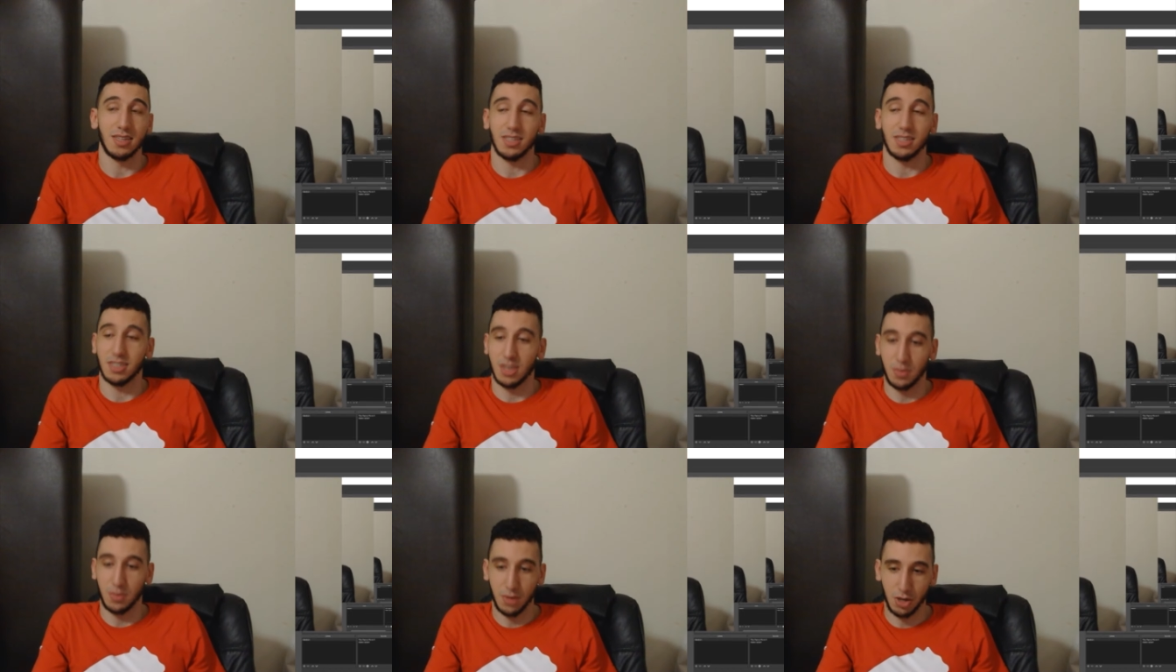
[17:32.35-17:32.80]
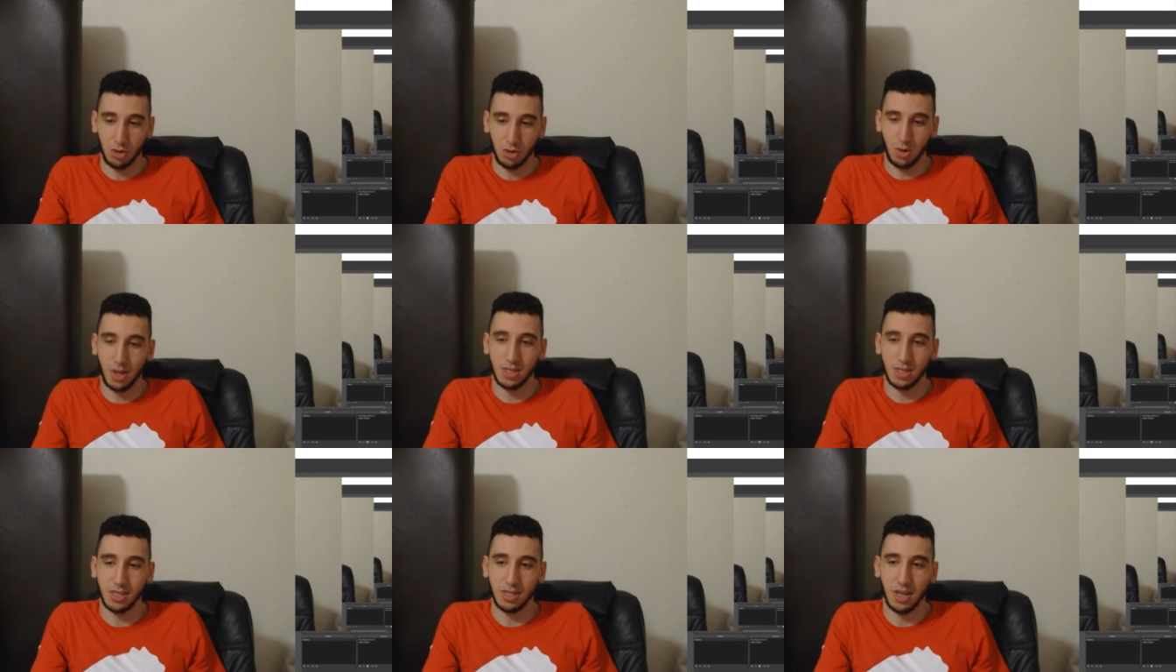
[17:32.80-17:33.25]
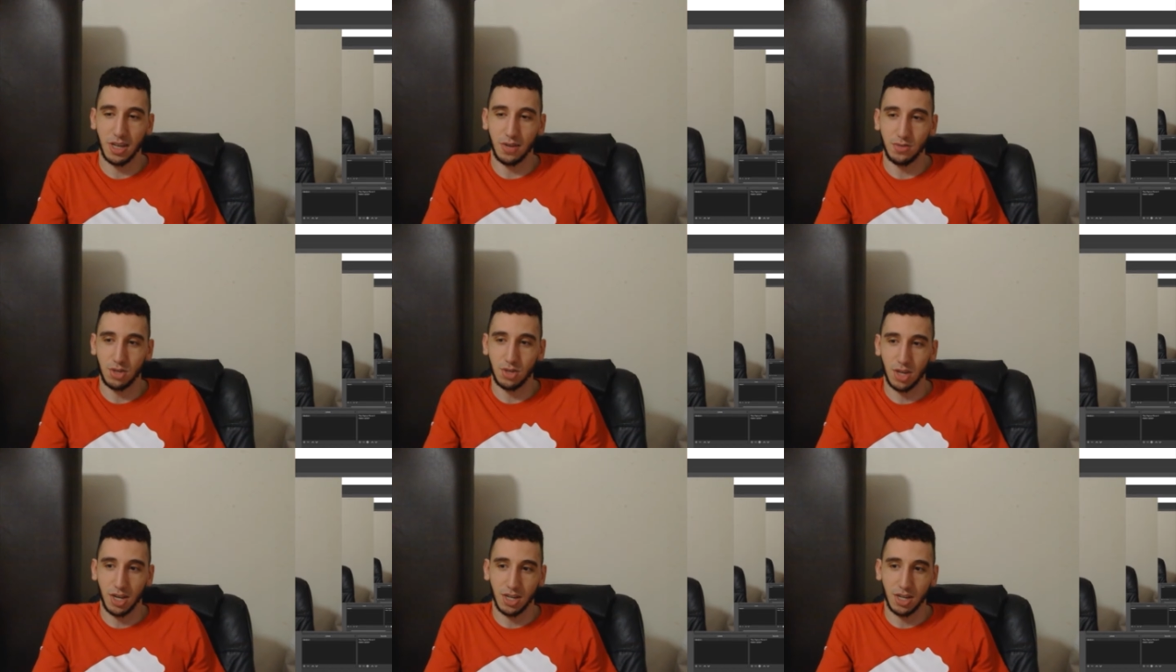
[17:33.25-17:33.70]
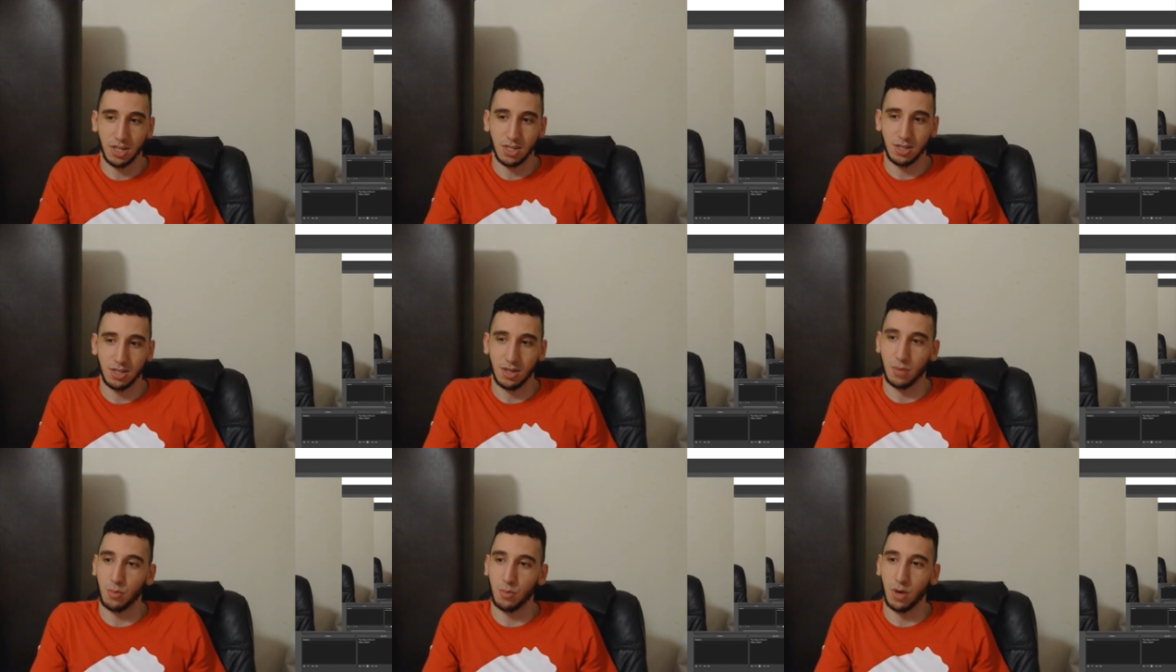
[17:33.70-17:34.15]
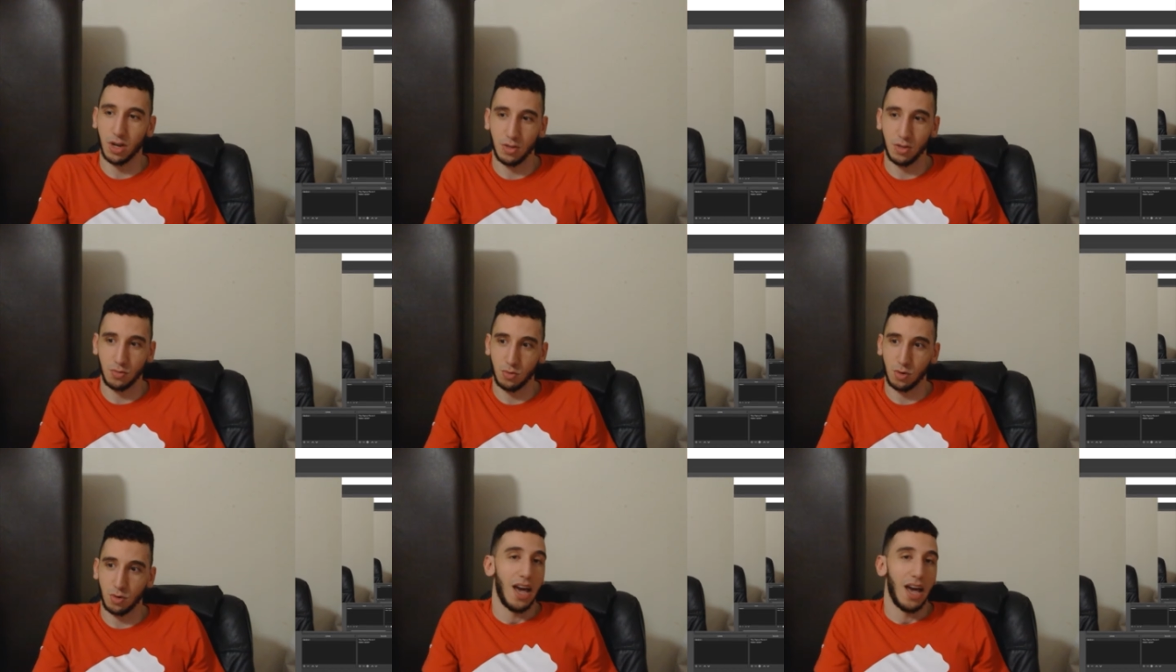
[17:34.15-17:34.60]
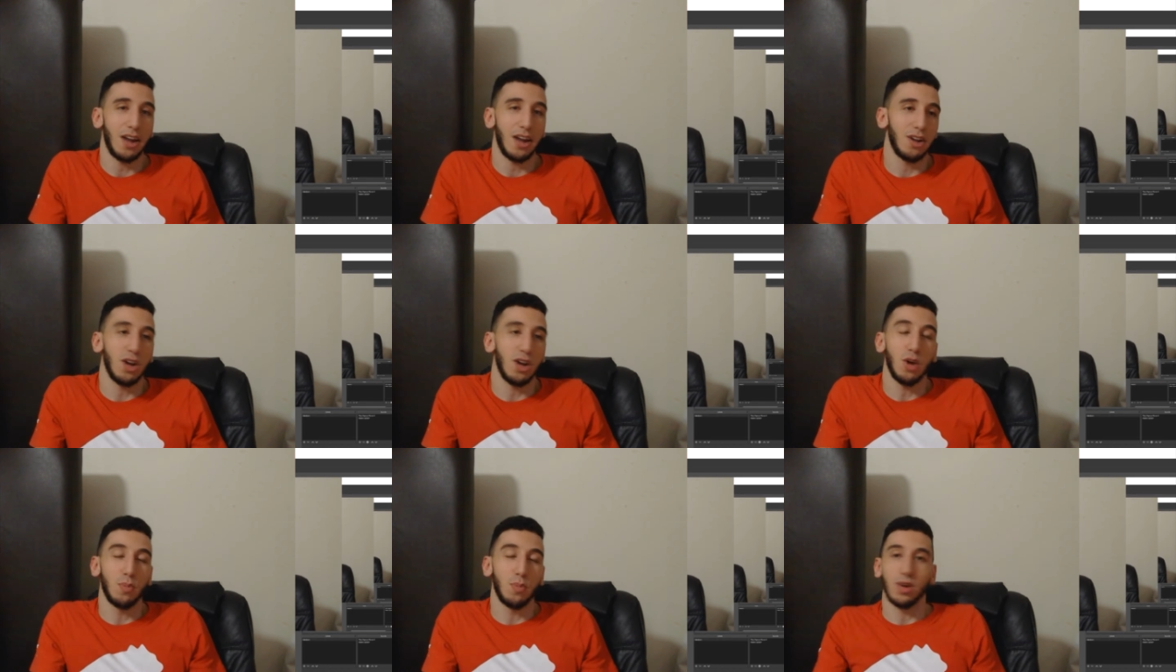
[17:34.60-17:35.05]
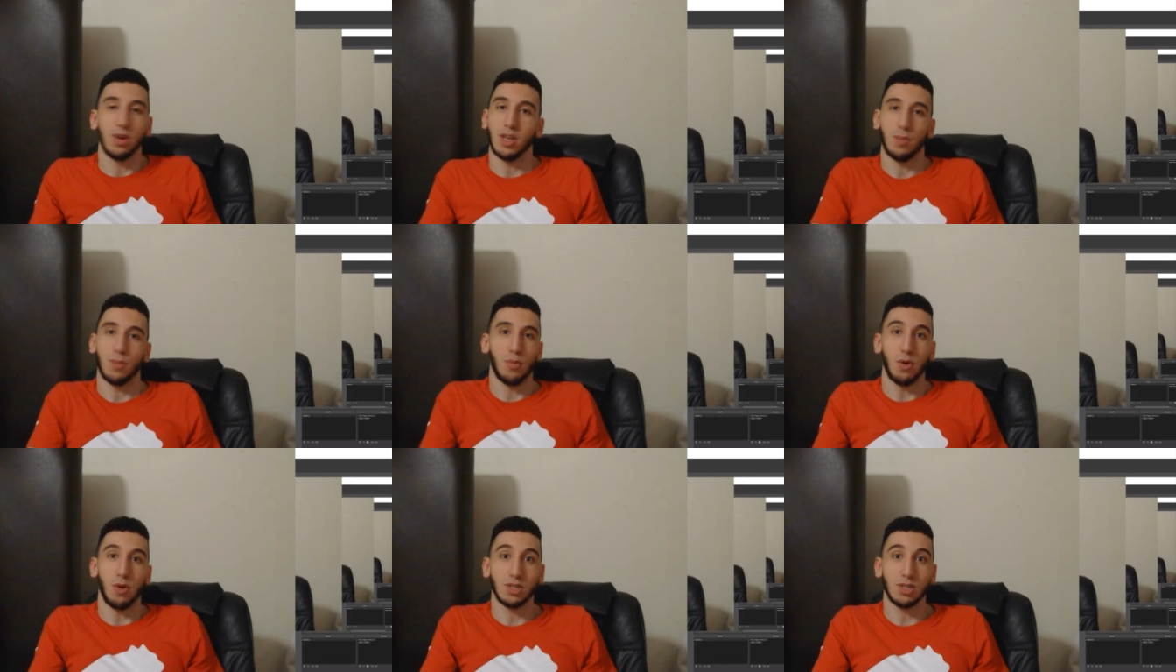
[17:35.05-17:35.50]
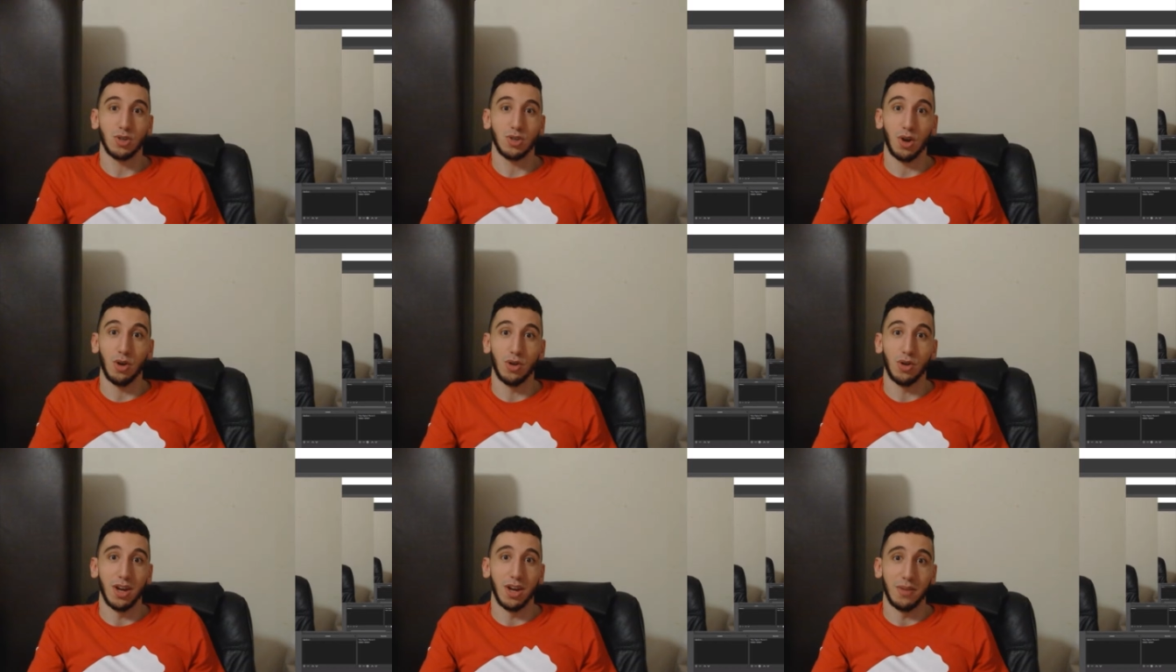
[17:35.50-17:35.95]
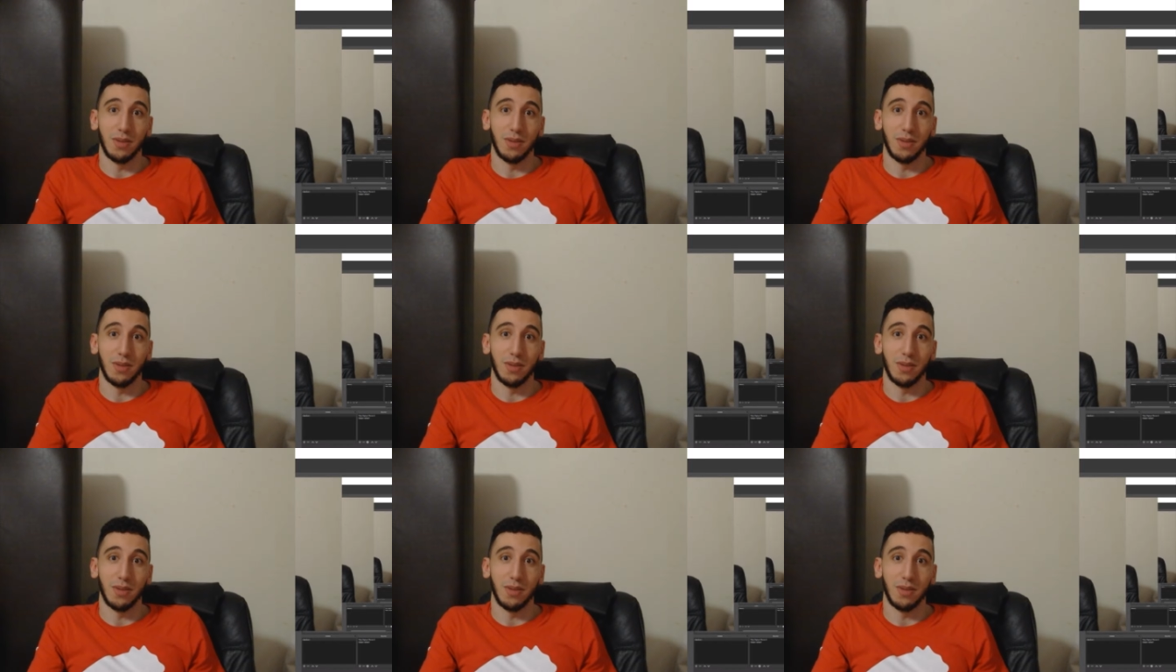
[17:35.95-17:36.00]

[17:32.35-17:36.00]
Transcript: It's gonna be a crazy life change. I'm ready for it. I don't know, bro. Your boy's grown up.